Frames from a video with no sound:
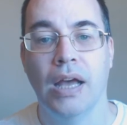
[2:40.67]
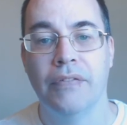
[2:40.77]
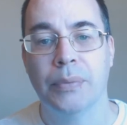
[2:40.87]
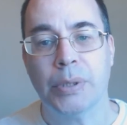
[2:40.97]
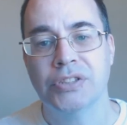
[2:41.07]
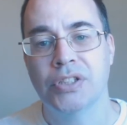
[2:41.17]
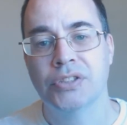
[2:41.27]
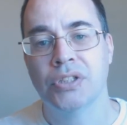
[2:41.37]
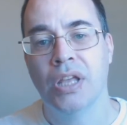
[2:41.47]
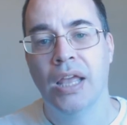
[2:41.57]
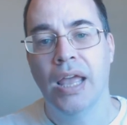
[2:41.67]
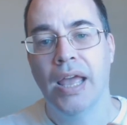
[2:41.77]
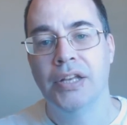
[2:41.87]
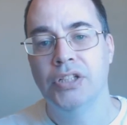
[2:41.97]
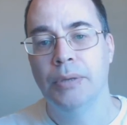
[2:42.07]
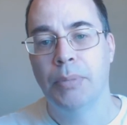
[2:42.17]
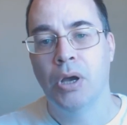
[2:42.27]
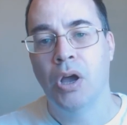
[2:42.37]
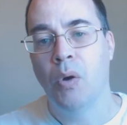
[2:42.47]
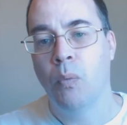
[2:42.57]
However, because this energy
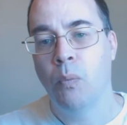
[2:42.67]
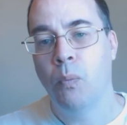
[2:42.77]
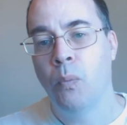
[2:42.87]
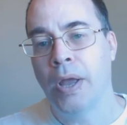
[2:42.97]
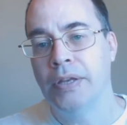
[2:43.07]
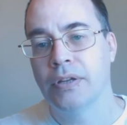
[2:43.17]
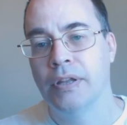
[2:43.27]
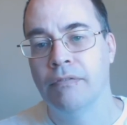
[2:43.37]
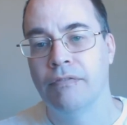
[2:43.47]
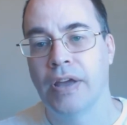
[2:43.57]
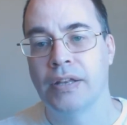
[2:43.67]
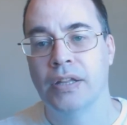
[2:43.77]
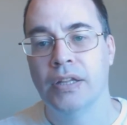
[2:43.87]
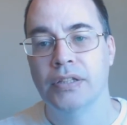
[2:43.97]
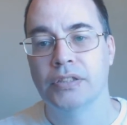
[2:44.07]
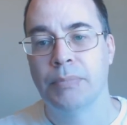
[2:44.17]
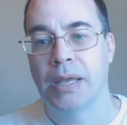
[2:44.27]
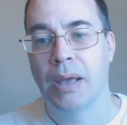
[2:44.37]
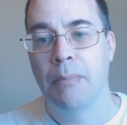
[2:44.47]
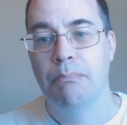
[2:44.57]
per weight in fat does
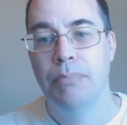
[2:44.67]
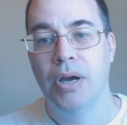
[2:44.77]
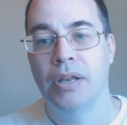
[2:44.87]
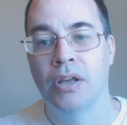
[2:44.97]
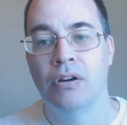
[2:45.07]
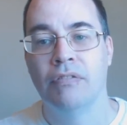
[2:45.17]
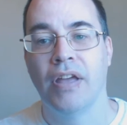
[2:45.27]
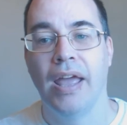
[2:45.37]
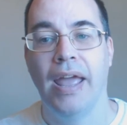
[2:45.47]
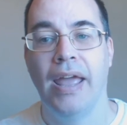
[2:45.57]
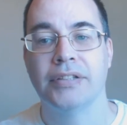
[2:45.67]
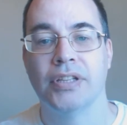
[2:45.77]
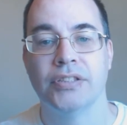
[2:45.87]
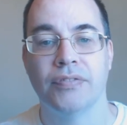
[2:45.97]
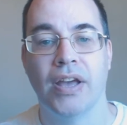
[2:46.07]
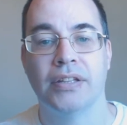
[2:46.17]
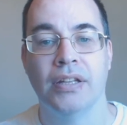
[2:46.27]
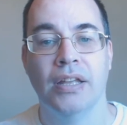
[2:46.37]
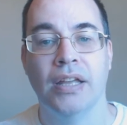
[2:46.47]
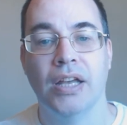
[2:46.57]
make burning off excess fat
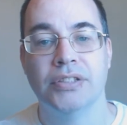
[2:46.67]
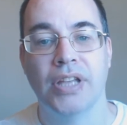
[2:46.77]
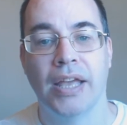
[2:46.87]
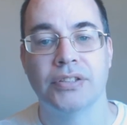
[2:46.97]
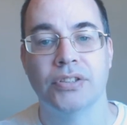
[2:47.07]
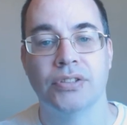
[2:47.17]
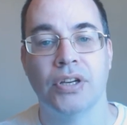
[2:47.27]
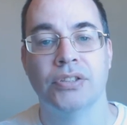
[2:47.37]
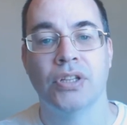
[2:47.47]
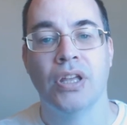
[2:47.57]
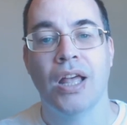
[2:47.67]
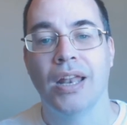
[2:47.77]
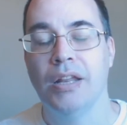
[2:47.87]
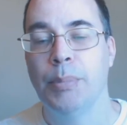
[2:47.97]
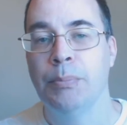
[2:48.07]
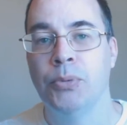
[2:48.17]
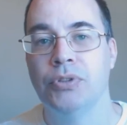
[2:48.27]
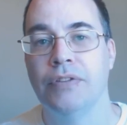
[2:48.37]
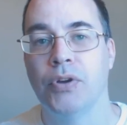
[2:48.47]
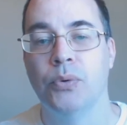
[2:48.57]
as exercise a little bit
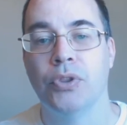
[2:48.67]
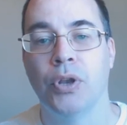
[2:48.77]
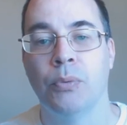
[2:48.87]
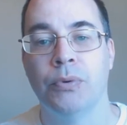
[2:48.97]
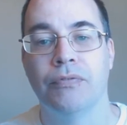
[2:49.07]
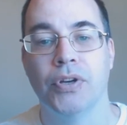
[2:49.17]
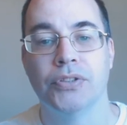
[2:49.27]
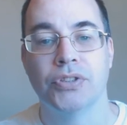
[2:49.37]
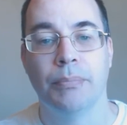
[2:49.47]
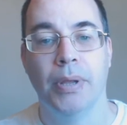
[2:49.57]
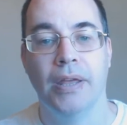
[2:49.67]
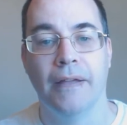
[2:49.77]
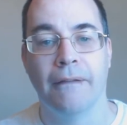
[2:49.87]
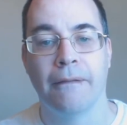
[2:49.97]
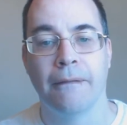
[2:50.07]
more difficult than it would first appear.